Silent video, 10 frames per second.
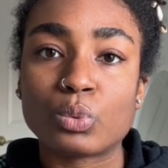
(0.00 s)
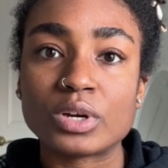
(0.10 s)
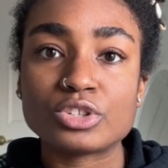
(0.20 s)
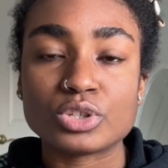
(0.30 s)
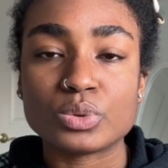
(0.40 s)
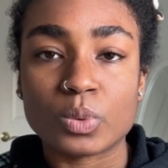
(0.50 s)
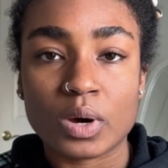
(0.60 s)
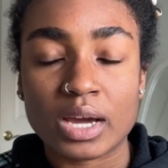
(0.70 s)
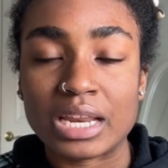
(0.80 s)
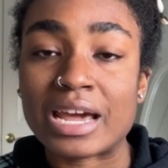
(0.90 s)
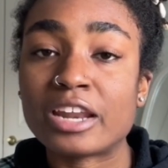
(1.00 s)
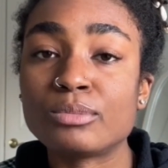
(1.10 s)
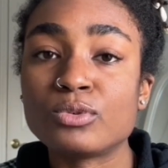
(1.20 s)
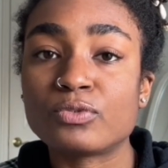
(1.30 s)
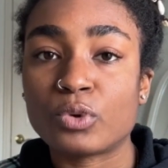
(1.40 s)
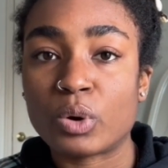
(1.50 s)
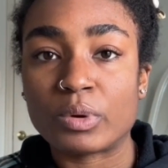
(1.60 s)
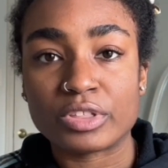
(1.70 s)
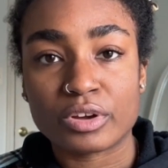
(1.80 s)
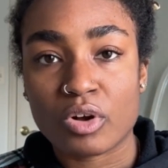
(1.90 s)
what you want and how to move
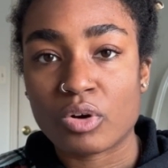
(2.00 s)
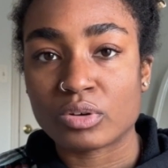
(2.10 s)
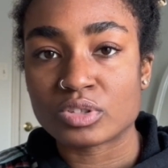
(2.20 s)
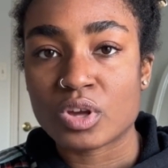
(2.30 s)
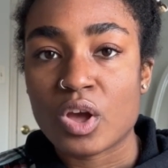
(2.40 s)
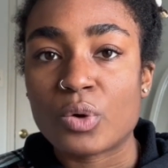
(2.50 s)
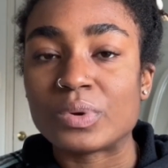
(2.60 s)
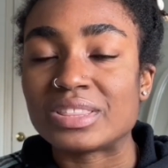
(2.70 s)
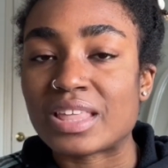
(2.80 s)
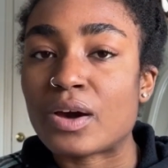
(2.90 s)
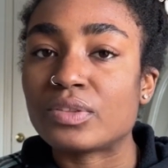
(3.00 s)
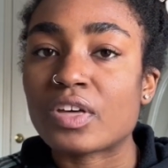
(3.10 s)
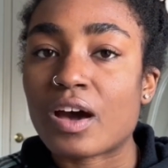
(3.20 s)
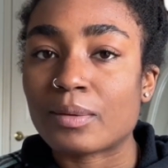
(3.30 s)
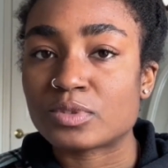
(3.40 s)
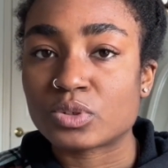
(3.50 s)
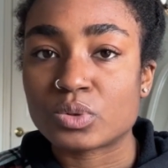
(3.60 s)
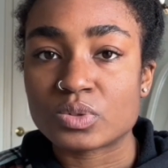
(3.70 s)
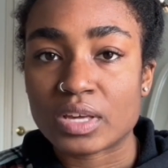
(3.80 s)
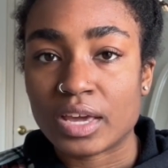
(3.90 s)
forward with your goals without the
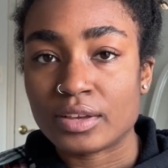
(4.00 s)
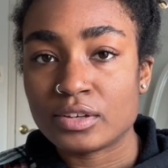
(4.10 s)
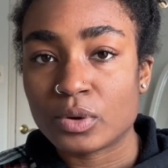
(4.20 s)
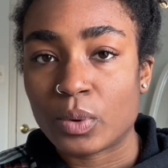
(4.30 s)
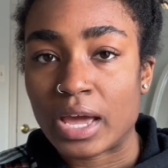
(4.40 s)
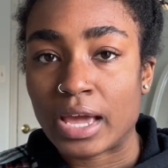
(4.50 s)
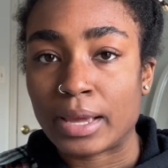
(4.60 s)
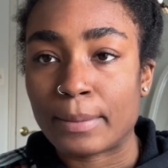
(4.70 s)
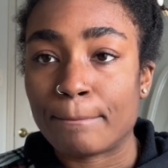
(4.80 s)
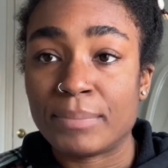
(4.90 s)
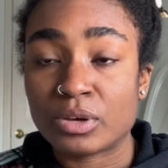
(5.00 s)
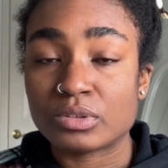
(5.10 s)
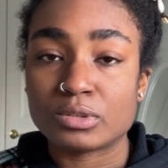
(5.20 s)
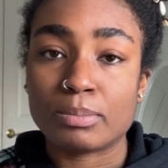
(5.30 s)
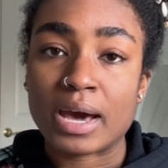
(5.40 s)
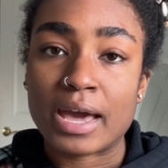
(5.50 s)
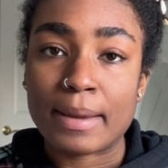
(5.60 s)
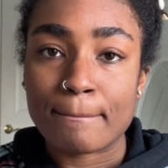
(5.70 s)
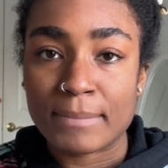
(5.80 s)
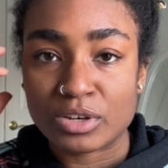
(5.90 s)
obstacles in your way built
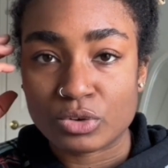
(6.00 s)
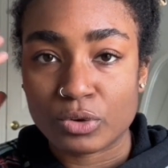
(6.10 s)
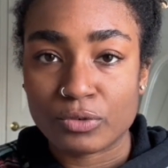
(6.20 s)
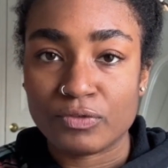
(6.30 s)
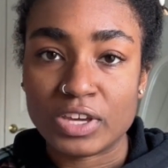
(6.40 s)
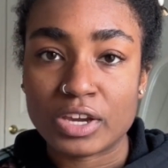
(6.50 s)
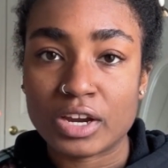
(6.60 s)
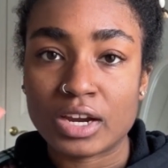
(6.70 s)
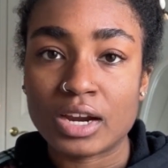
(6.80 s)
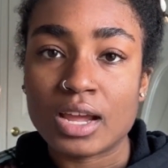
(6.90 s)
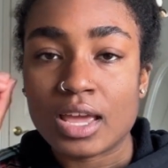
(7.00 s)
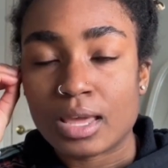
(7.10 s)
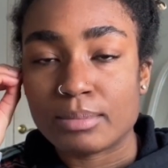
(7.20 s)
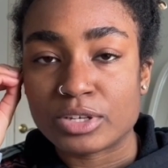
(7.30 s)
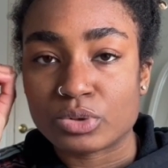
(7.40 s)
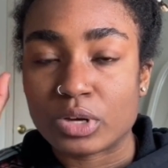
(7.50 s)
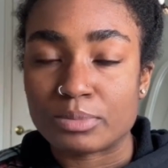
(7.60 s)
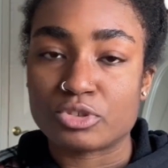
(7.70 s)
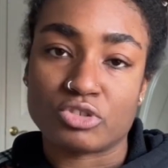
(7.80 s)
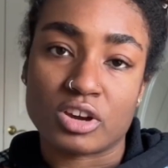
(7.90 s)
by mental fear and mental
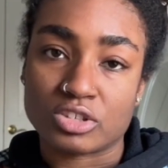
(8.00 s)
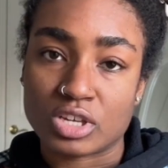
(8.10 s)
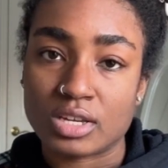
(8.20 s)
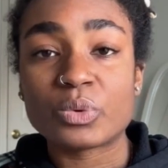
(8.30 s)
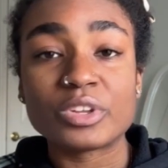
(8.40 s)
obstruction.